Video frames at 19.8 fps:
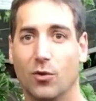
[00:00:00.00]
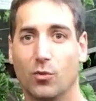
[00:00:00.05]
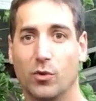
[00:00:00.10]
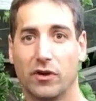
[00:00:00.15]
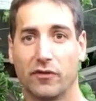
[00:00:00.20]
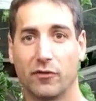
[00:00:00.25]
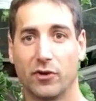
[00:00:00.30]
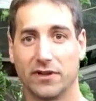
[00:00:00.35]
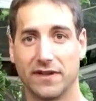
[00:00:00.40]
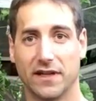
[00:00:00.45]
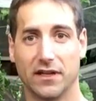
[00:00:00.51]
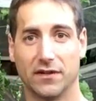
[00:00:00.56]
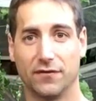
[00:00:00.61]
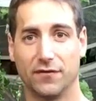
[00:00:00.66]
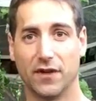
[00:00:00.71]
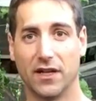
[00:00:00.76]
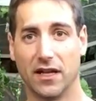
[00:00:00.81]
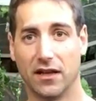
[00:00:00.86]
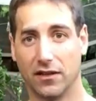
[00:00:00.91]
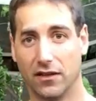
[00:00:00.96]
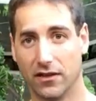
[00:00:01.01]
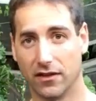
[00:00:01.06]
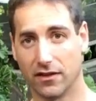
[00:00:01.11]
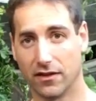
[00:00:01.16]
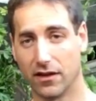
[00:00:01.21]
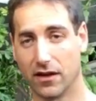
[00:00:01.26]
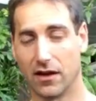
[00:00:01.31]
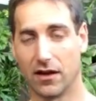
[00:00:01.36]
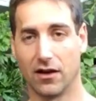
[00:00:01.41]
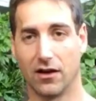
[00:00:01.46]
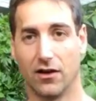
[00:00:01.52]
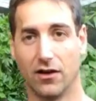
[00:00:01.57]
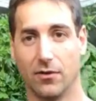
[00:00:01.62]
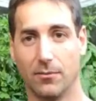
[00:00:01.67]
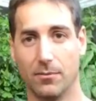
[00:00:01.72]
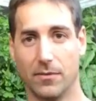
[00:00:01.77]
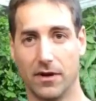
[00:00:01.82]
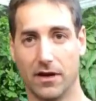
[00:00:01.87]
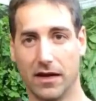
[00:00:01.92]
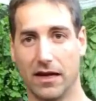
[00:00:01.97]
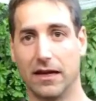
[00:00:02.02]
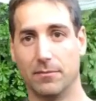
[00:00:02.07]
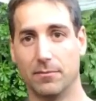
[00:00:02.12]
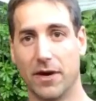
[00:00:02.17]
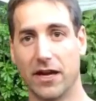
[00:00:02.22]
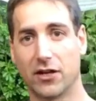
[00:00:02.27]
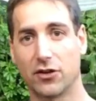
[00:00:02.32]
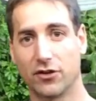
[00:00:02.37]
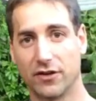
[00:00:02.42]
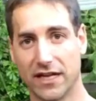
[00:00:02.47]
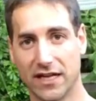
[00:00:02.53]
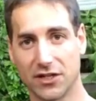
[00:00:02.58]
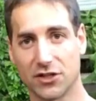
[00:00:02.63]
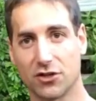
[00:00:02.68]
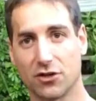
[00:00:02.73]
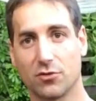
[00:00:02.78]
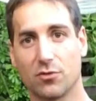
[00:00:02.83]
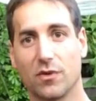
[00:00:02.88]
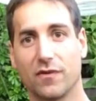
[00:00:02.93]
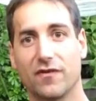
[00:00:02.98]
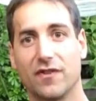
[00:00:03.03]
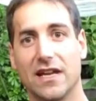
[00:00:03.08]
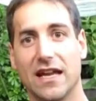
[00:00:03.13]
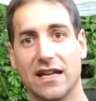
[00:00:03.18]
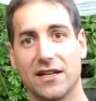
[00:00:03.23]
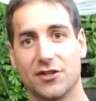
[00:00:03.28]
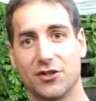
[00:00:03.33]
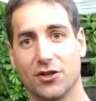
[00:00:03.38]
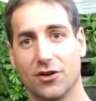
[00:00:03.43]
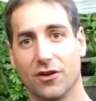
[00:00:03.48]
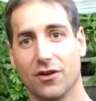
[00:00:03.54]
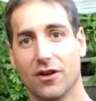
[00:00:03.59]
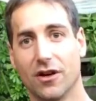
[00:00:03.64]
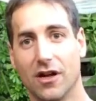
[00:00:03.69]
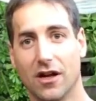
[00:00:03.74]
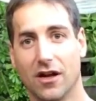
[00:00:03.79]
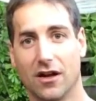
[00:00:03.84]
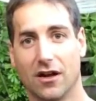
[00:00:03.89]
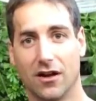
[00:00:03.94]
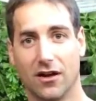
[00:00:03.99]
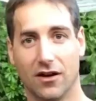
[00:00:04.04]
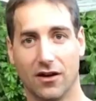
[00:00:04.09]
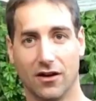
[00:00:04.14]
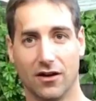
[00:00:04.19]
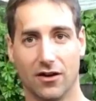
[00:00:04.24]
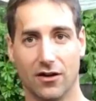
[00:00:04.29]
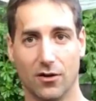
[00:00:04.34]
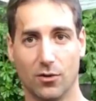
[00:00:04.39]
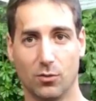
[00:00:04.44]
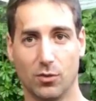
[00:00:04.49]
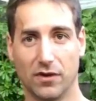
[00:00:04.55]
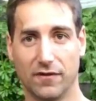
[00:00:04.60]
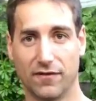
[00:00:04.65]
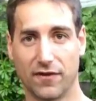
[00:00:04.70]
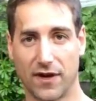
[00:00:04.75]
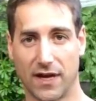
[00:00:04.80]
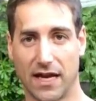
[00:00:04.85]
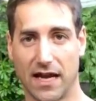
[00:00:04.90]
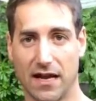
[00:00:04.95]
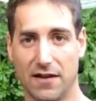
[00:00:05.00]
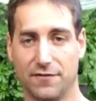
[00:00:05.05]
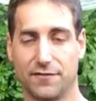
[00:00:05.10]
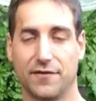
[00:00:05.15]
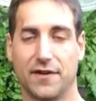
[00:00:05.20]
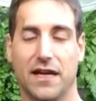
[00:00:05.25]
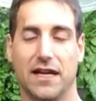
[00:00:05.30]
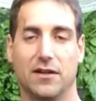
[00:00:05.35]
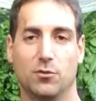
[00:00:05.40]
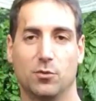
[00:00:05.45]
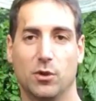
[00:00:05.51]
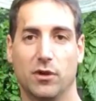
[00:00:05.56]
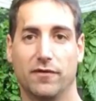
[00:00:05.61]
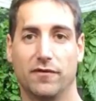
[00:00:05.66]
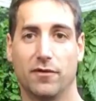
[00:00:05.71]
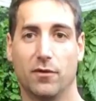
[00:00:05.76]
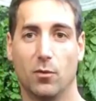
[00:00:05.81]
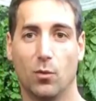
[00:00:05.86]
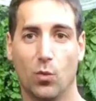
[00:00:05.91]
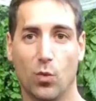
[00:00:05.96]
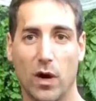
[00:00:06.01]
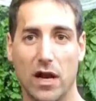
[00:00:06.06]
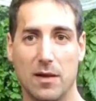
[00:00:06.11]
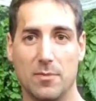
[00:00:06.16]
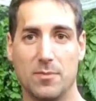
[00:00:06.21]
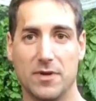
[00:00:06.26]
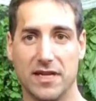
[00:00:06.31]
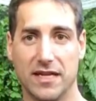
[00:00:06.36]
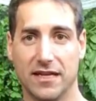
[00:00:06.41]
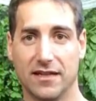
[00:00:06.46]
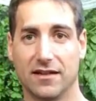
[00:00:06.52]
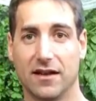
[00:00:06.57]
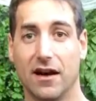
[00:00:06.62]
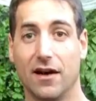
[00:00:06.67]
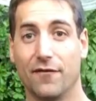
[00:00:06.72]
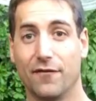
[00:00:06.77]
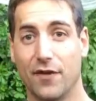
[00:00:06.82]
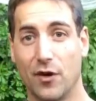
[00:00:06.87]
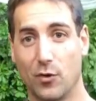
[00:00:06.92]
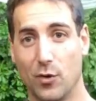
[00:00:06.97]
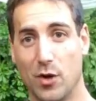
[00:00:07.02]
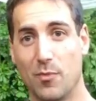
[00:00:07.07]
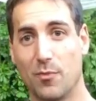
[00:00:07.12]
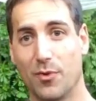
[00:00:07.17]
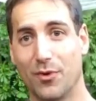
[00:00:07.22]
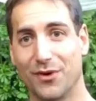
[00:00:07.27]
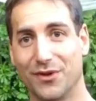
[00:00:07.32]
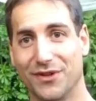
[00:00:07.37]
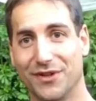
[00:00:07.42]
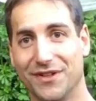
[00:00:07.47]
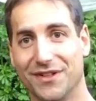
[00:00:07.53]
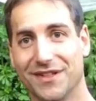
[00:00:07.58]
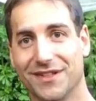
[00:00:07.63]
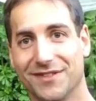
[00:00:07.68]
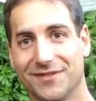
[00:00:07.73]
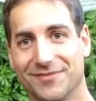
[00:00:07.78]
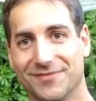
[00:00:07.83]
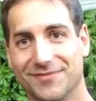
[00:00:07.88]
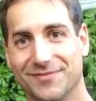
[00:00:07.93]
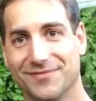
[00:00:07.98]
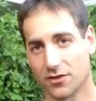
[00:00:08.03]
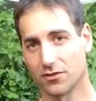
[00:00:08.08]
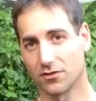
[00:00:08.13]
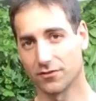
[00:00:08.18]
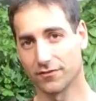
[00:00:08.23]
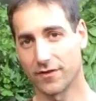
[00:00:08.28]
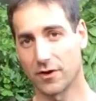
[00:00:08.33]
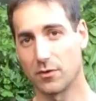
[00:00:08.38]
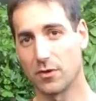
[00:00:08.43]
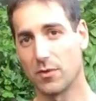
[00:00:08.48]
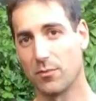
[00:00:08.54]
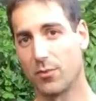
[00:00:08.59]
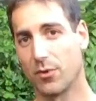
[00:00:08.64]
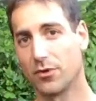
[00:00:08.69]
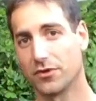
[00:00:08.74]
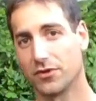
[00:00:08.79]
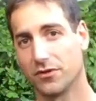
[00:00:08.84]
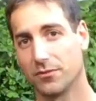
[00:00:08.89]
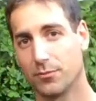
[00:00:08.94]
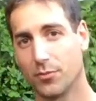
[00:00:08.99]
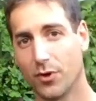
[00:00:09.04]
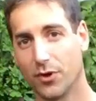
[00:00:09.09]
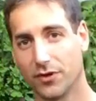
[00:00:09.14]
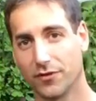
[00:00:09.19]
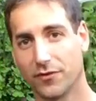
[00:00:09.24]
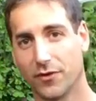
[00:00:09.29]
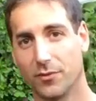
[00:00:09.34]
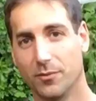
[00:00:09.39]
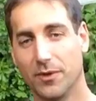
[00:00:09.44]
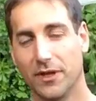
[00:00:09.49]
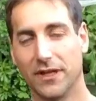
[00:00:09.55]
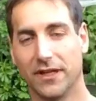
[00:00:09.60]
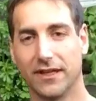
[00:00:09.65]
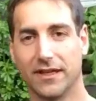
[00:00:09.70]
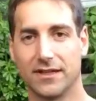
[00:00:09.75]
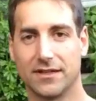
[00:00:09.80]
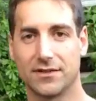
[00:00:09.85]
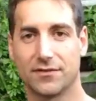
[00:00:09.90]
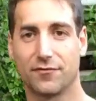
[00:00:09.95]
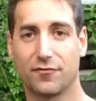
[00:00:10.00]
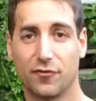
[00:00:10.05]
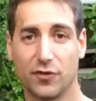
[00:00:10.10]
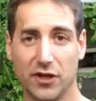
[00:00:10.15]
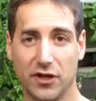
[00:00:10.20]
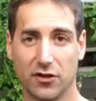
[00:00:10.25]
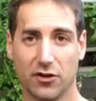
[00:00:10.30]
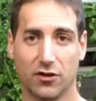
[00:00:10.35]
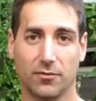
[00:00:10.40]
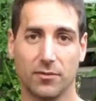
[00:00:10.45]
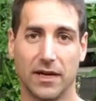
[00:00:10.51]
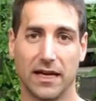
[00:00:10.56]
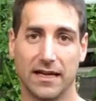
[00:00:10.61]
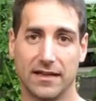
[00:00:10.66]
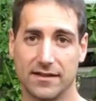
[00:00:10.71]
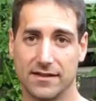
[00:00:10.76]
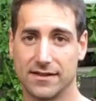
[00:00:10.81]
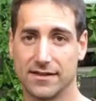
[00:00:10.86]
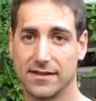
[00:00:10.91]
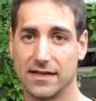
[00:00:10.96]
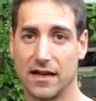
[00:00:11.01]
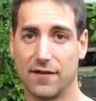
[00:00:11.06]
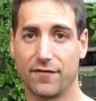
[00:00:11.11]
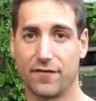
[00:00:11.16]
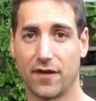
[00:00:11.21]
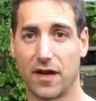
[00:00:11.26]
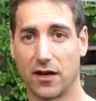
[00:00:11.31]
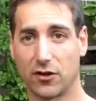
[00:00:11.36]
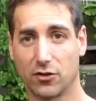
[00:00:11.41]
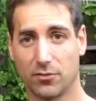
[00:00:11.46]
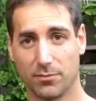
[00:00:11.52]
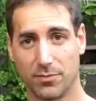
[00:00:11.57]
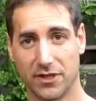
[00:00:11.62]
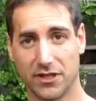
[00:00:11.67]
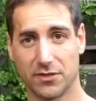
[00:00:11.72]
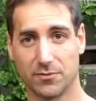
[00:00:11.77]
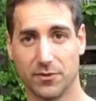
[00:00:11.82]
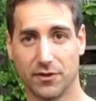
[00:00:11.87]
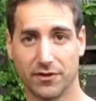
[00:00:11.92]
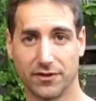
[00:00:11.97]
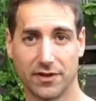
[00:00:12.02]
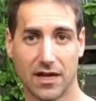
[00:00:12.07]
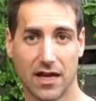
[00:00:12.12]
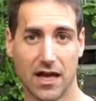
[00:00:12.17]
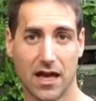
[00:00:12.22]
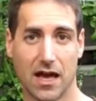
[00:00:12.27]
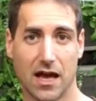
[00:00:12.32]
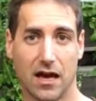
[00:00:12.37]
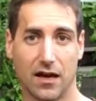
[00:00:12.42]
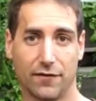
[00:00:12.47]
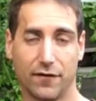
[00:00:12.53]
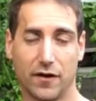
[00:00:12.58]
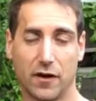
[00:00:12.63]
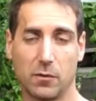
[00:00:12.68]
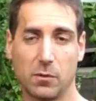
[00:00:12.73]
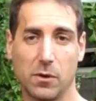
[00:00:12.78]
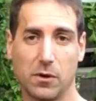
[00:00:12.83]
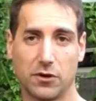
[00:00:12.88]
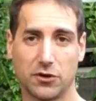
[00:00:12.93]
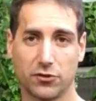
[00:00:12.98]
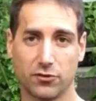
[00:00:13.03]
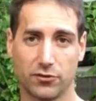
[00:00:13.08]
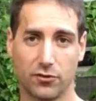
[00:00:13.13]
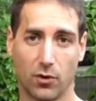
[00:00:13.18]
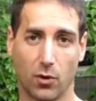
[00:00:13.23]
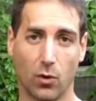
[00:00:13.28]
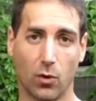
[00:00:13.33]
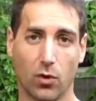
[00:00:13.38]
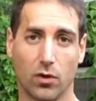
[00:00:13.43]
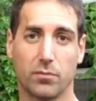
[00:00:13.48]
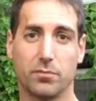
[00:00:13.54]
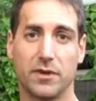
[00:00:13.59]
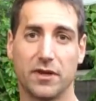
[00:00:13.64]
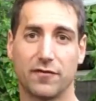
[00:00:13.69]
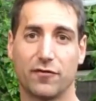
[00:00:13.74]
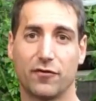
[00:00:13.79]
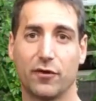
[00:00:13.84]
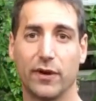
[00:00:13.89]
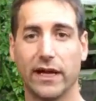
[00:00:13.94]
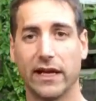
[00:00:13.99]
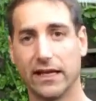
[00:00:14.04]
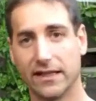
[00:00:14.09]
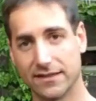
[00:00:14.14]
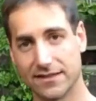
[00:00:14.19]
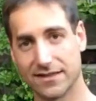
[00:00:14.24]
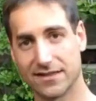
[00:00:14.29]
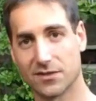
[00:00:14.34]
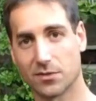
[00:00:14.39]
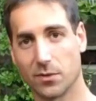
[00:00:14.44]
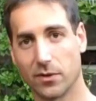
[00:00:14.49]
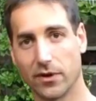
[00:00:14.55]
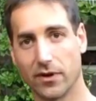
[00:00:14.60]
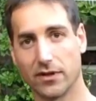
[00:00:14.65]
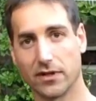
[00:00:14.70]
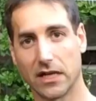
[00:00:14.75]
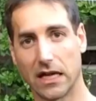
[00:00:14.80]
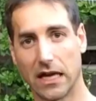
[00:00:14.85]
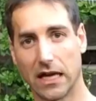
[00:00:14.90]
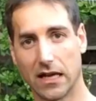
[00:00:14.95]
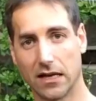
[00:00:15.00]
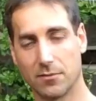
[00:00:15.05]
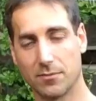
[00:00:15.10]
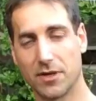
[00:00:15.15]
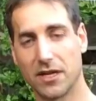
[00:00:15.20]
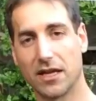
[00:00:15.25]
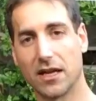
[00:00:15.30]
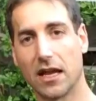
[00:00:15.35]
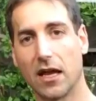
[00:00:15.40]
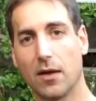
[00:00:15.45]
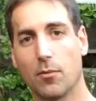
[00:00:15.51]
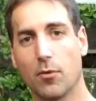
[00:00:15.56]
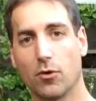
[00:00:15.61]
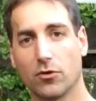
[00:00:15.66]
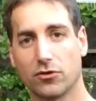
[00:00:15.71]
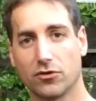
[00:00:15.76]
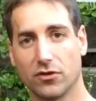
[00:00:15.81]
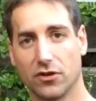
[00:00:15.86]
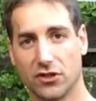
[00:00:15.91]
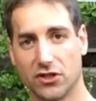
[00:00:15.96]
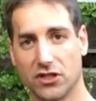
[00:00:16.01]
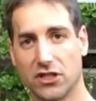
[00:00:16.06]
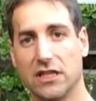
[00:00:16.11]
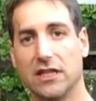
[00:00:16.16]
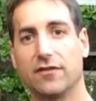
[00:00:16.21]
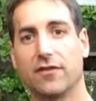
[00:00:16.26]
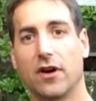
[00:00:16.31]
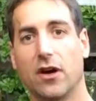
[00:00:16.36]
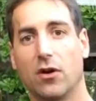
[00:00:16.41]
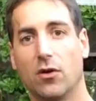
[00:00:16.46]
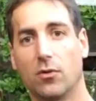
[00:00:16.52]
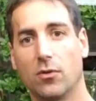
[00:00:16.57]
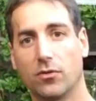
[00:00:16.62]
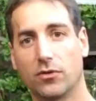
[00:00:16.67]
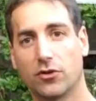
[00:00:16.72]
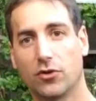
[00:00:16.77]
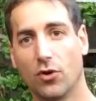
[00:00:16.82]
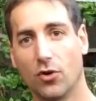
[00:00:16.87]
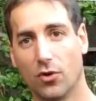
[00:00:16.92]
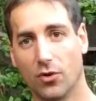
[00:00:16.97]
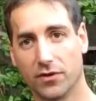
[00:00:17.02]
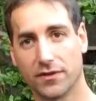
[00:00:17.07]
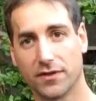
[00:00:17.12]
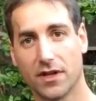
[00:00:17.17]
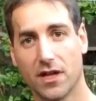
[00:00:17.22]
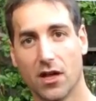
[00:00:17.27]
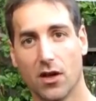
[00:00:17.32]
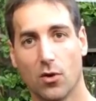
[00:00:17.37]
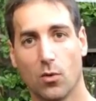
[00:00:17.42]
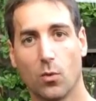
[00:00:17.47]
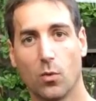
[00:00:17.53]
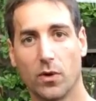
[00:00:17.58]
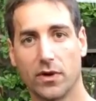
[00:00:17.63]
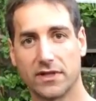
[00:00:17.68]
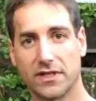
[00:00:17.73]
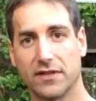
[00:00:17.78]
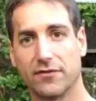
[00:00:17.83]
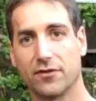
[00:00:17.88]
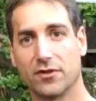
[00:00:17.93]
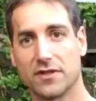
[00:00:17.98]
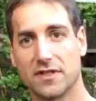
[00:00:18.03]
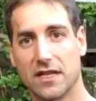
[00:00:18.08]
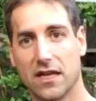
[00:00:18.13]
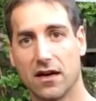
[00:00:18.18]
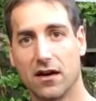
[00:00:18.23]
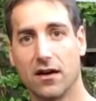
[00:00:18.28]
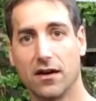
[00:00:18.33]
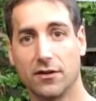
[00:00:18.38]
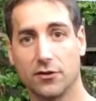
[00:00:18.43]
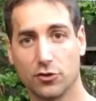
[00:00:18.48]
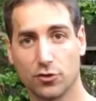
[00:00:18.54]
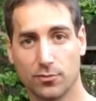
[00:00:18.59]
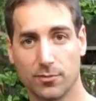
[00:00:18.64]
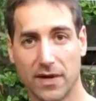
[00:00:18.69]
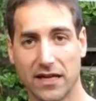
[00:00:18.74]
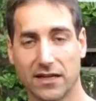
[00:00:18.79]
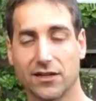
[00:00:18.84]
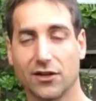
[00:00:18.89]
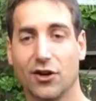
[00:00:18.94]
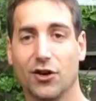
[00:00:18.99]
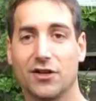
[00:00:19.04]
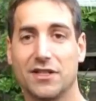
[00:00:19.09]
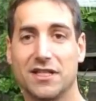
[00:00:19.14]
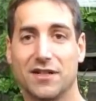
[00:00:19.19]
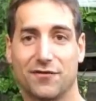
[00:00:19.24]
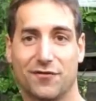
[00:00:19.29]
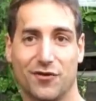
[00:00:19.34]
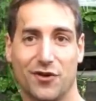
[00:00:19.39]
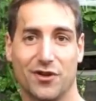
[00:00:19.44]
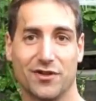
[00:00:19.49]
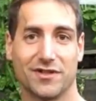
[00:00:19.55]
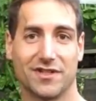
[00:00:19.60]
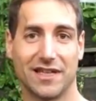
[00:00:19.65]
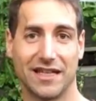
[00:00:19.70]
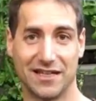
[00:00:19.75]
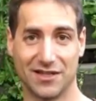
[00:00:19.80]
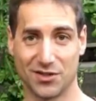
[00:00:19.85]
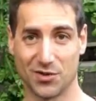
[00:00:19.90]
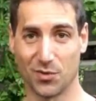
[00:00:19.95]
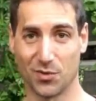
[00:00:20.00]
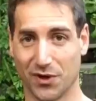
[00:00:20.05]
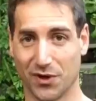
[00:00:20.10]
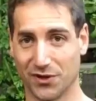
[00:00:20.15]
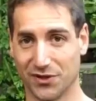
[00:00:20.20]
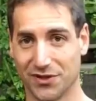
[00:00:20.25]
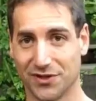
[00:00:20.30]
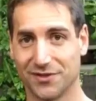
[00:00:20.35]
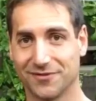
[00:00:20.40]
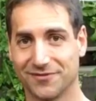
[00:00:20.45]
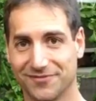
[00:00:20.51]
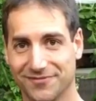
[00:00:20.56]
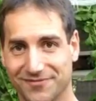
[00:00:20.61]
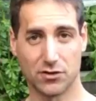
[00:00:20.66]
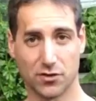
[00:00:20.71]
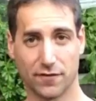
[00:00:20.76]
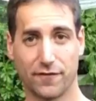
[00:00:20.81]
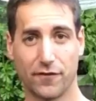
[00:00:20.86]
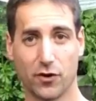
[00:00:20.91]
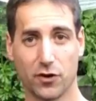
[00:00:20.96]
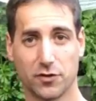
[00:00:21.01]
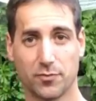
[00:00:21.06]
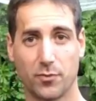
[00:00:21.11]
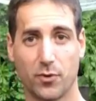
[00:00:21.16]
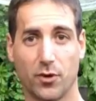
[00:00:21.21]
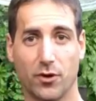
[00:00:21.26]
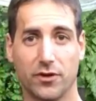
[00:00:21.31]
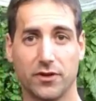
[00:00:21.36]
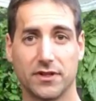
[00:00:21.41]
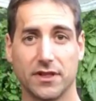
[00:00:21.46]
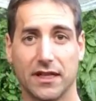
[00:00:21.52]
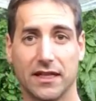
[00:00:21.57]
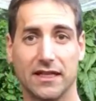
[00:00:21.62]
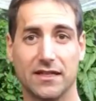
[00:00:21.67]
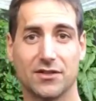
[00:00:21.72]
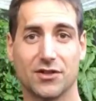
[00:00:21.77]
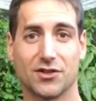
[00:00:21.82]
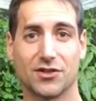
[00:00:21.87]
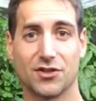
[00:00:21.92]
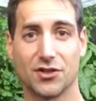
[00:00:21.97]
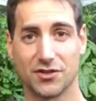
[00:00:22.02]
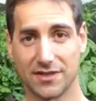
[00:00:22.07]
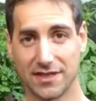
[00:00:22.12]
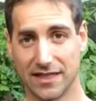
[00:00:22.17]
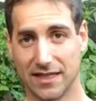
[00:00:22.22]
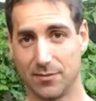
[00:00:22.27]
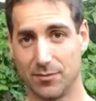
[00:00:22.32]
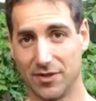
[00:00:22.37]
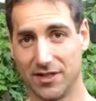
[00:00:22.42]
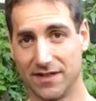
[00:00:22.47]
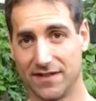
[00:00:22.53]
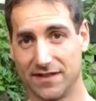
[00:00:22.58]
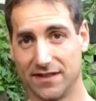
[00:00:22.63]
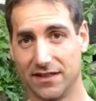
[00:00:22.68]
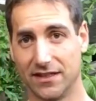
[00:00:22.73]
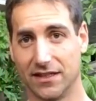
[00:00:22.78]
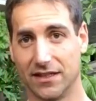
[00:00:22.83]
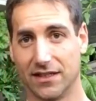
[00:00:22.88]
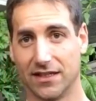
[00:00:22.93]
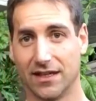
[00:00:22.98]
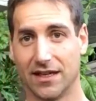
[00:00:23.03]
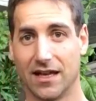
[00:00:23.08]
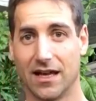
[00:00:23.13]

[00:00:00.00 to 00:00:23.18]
uh, with what I feel and, um, and my connection with nature, uh, with health, and with well being are very important. The second very important point for me is freedom and self accomplishment. I think we should all be free in this world and being able to achieve our goals, whatever they are, and to make a difference the world. And the third point is sustainability.